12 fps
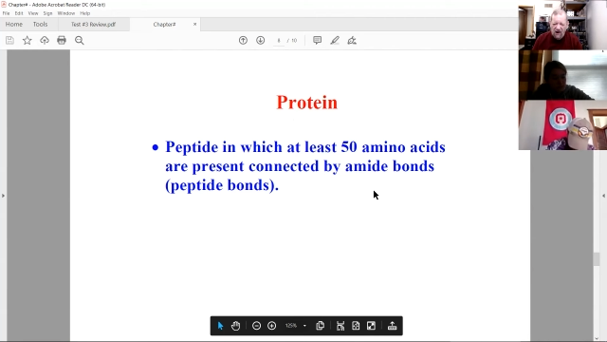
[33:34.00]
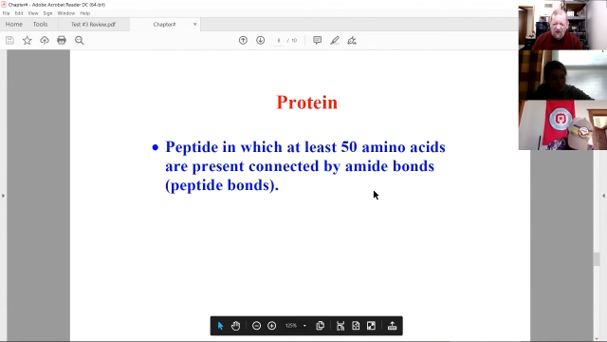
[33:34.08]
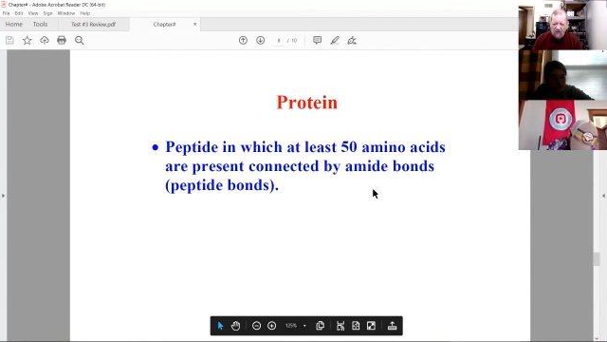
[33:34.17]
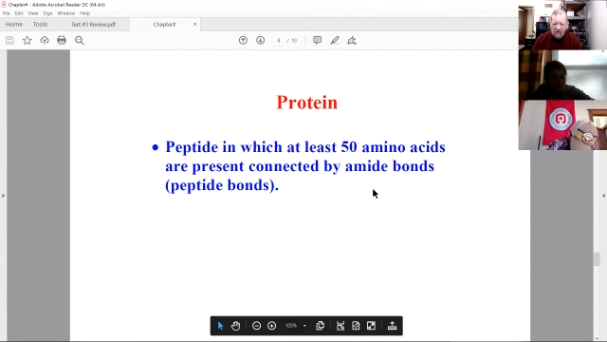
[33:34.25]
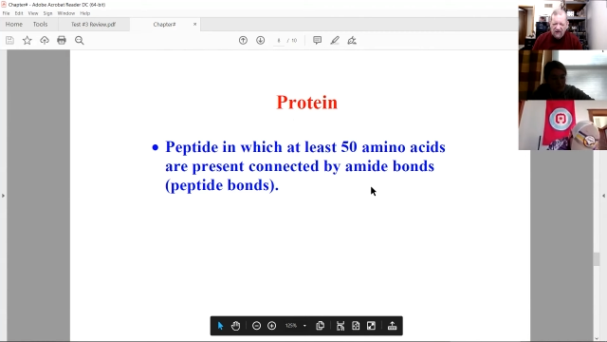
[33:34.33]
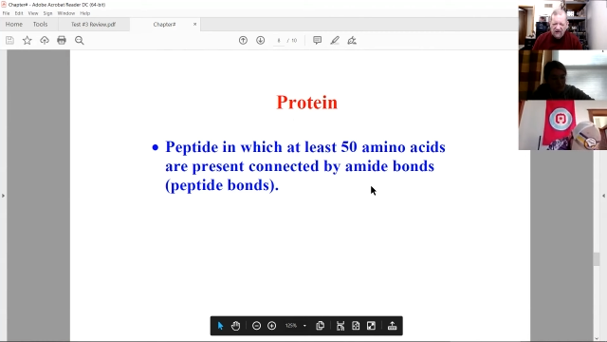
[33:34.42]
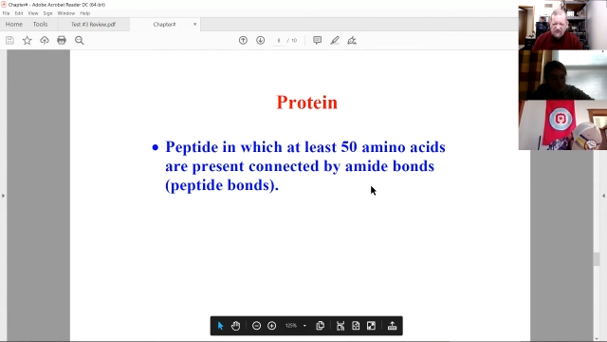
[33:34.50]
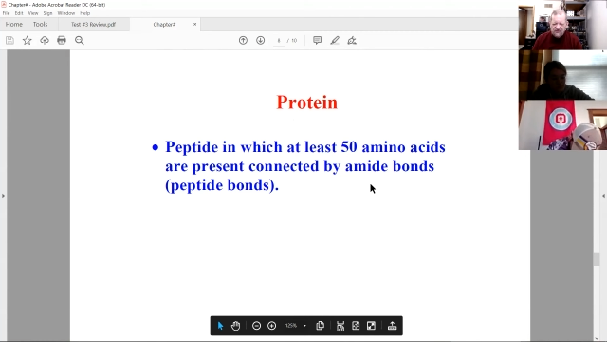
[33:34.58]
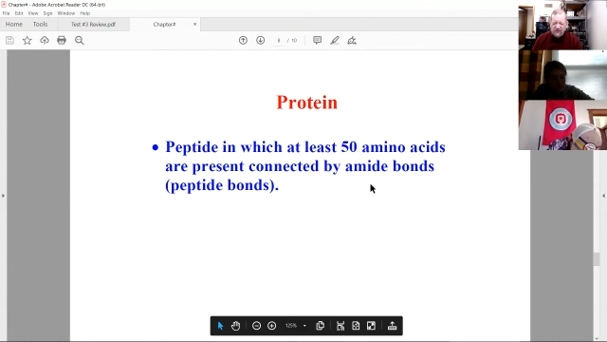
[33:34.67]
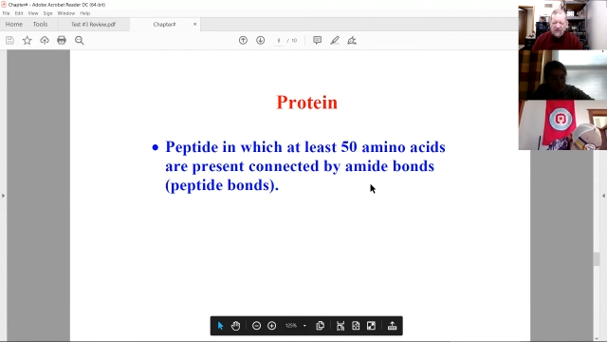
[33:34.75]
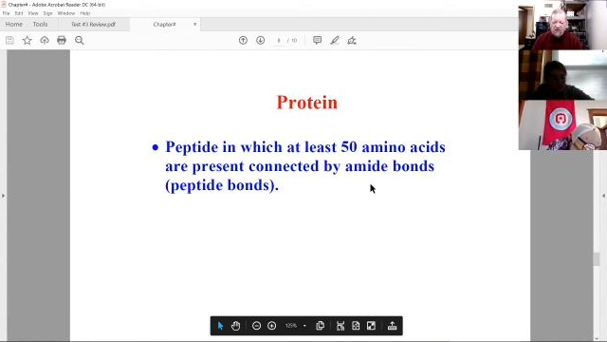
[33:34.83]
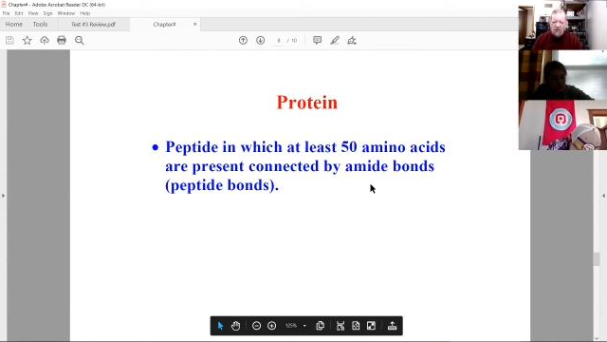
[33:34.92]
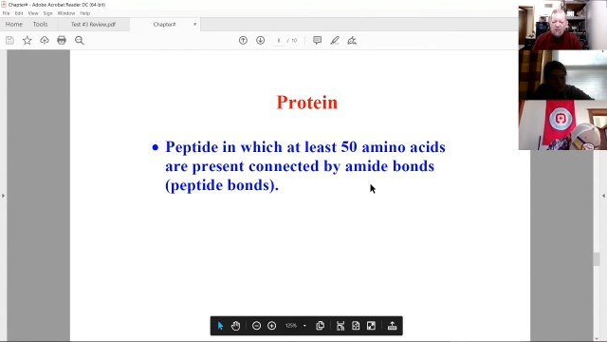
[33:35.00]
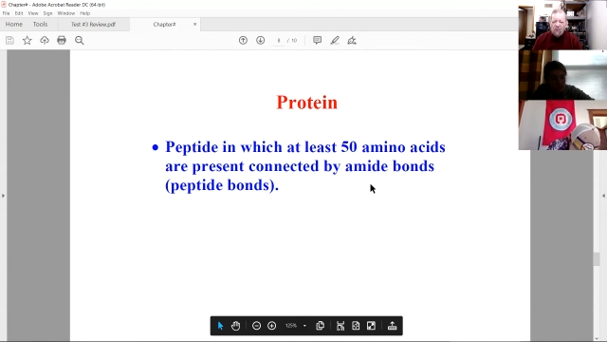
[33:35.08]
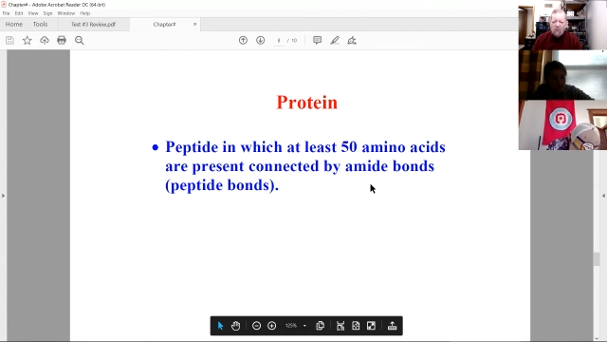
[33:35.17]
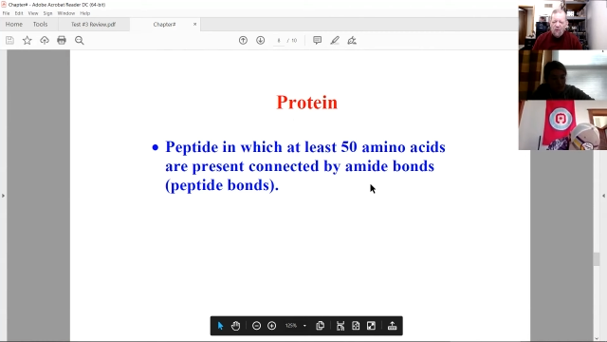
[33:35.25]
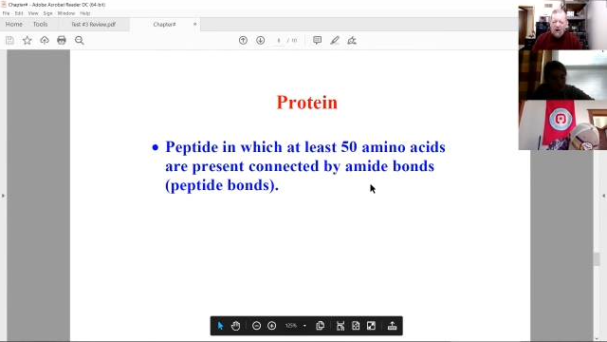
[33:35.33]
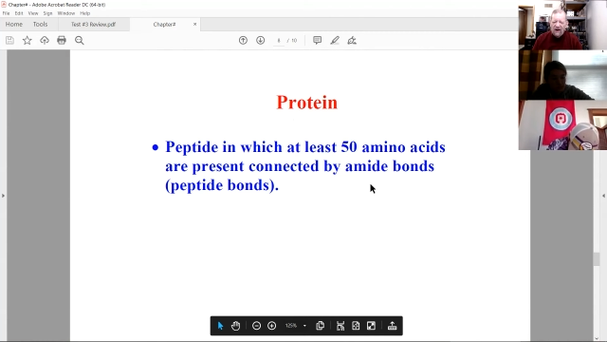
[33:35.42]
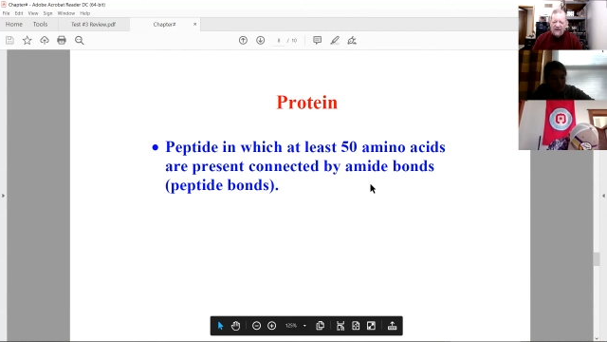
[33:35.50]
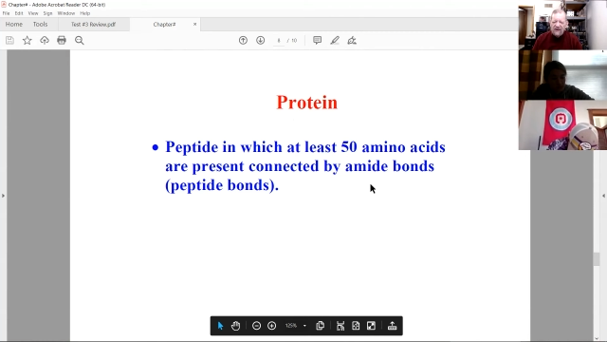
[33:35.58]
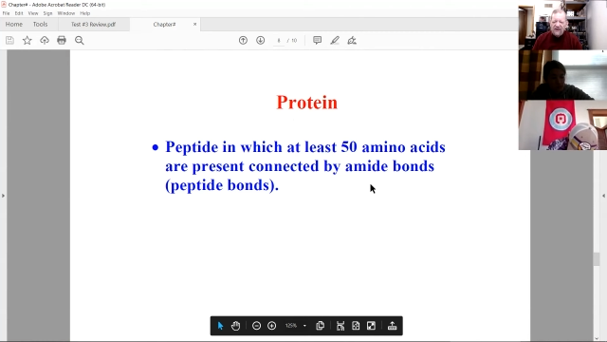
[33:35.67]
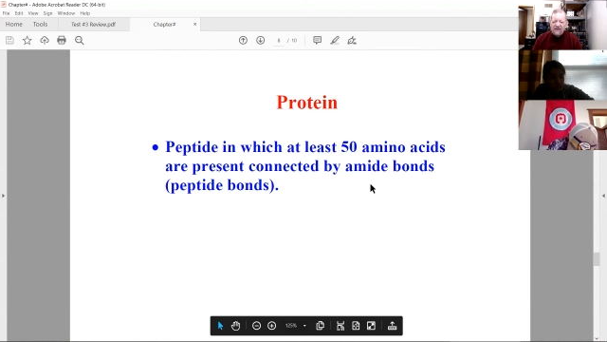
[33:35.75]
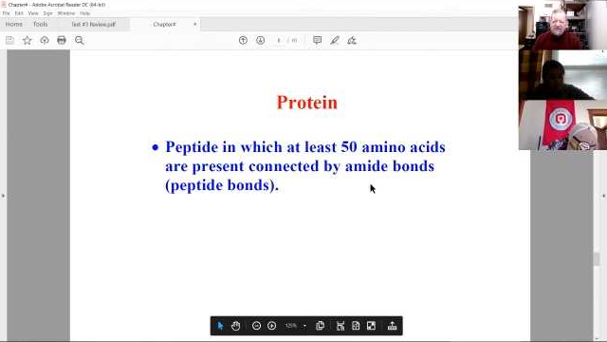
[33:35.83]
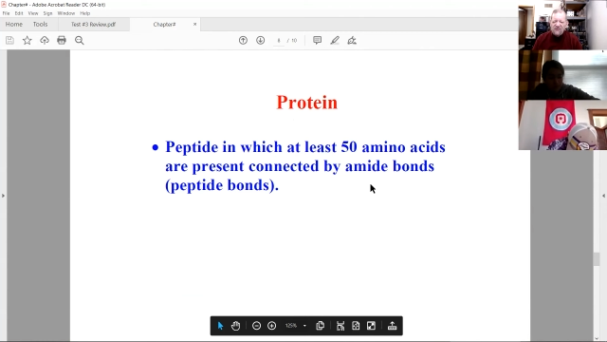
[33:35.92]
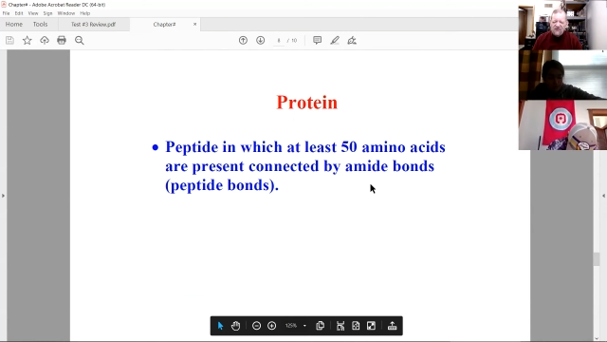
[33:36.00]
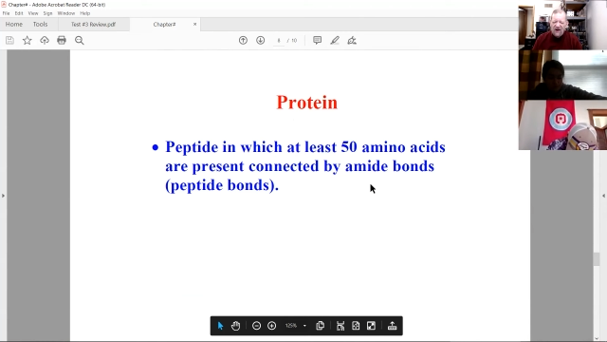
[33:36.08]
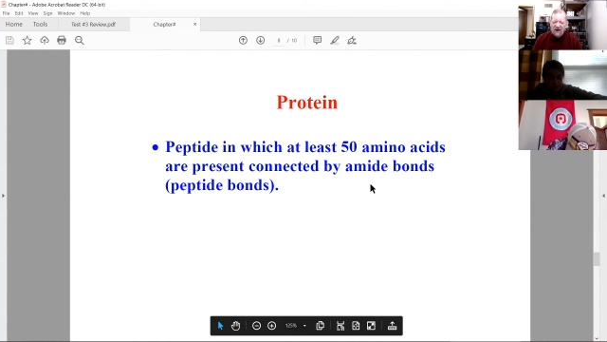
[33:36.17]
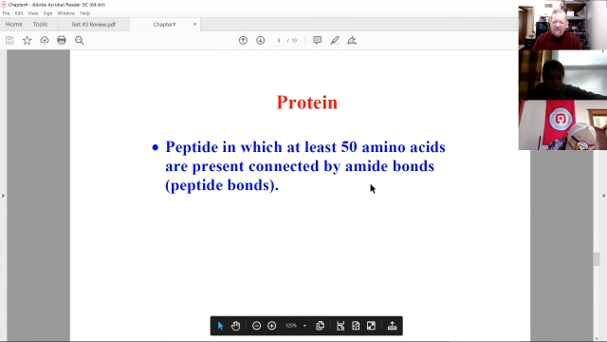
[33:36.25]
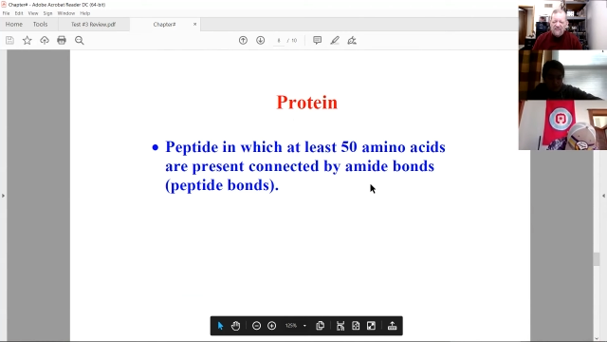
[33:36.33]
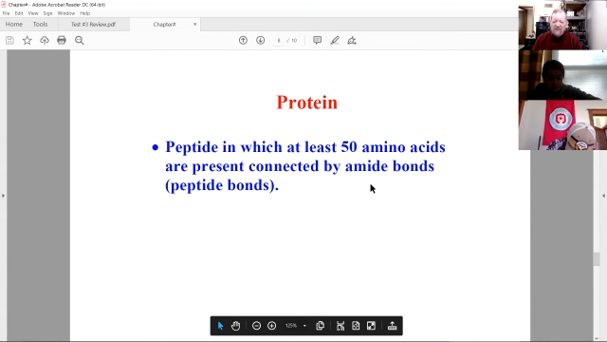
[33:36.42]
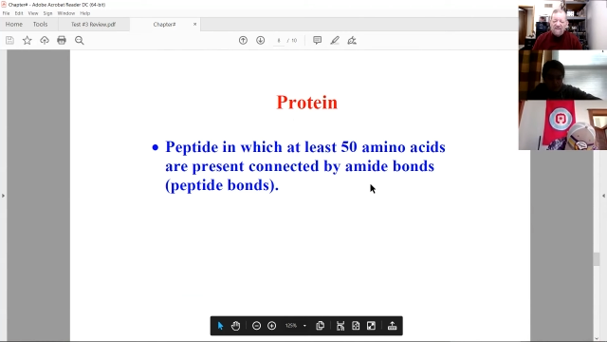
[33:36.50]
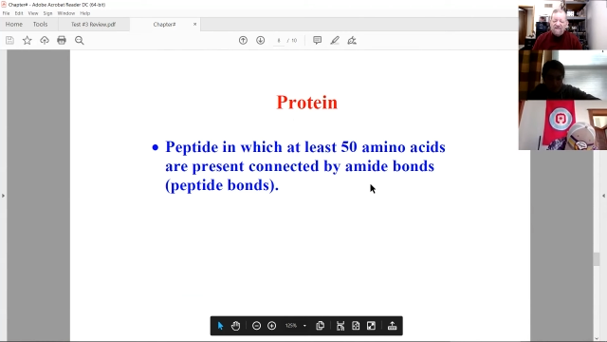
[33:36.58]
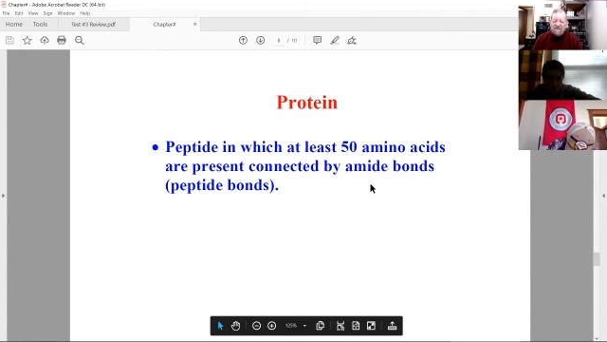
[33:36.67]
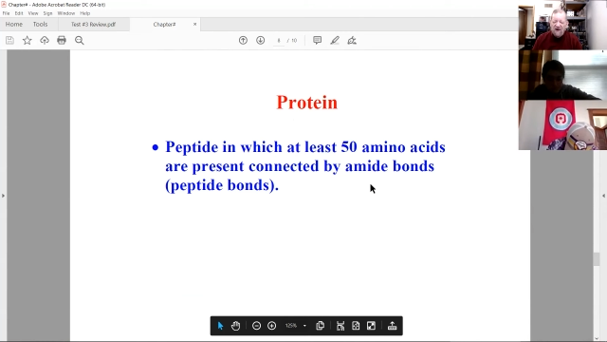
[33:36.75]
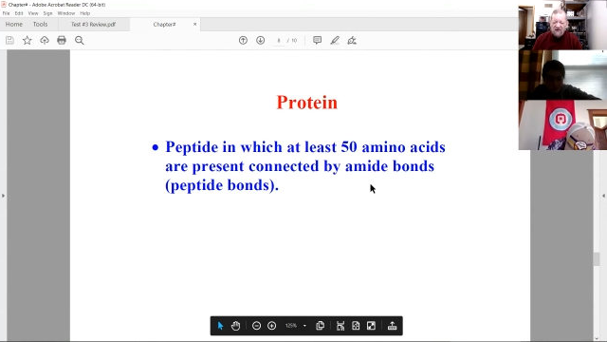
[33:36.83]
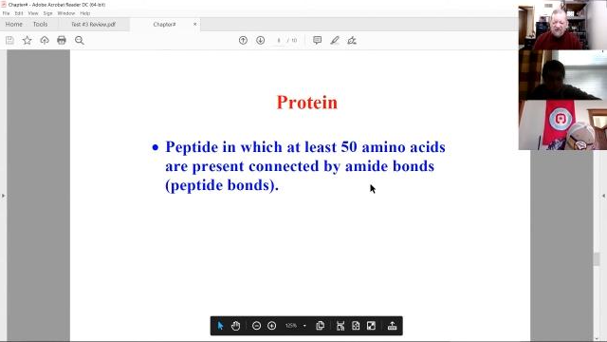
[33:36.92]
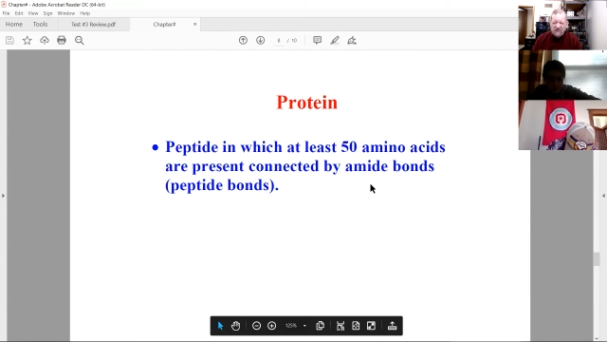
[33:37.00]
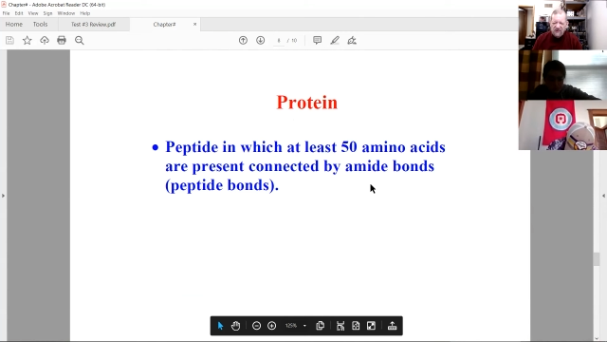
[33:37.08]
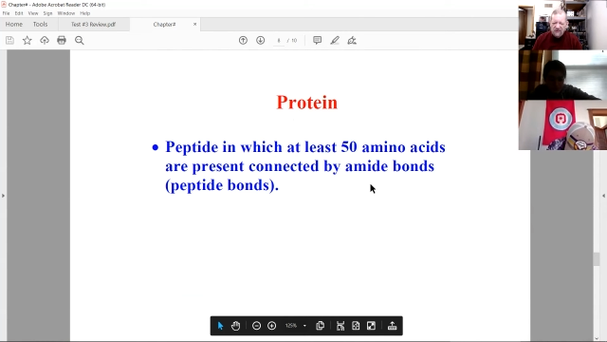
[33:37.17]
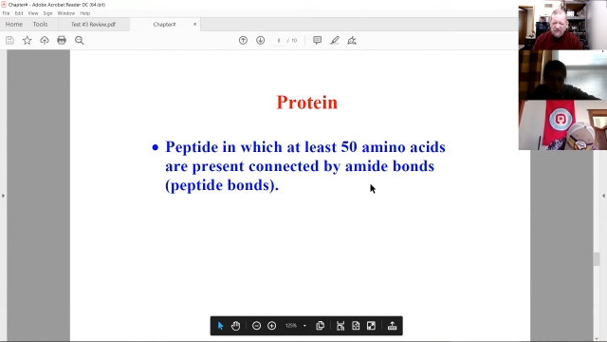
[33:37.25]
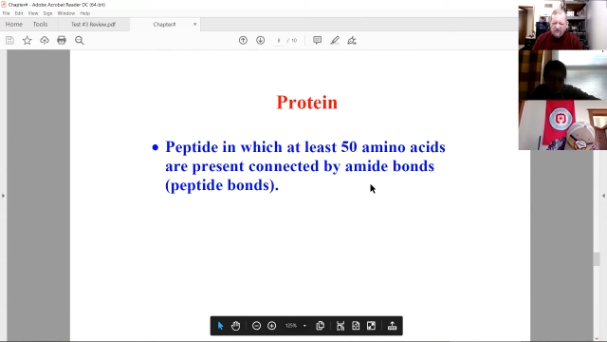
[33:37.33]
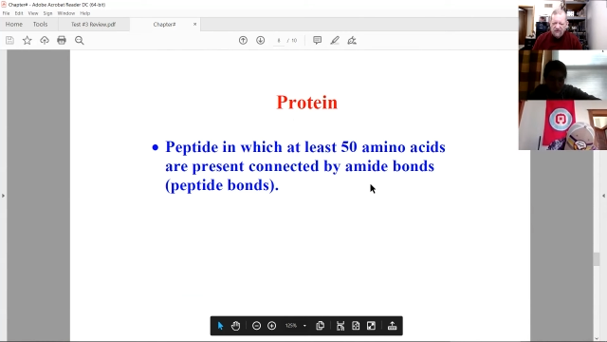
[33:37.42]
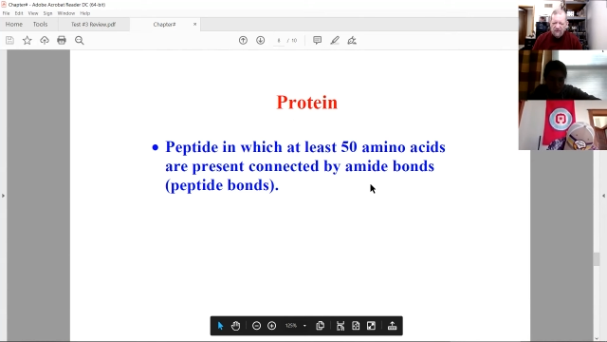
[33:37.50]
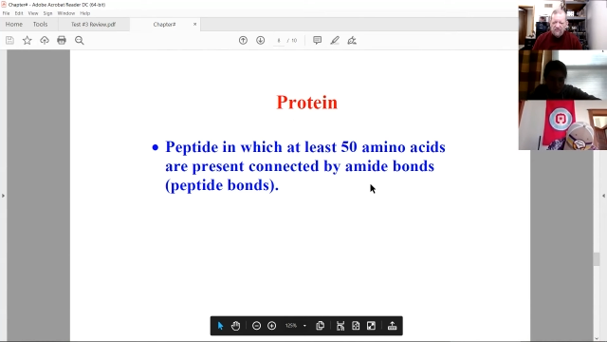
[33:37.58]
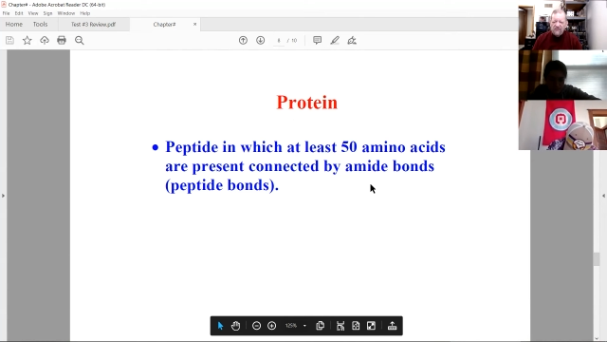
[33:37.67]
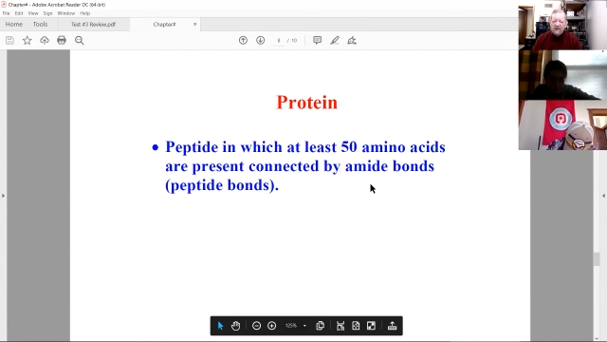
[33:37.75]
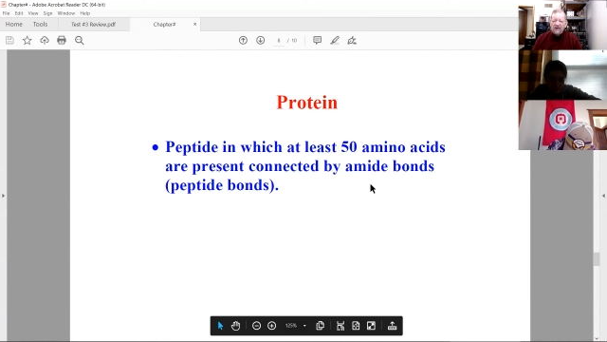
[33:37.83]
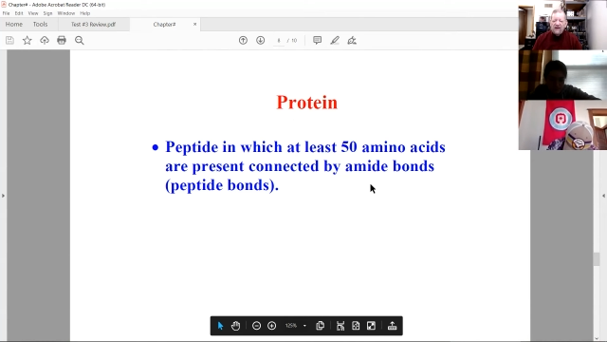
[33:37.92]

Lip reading: (no speaker visible)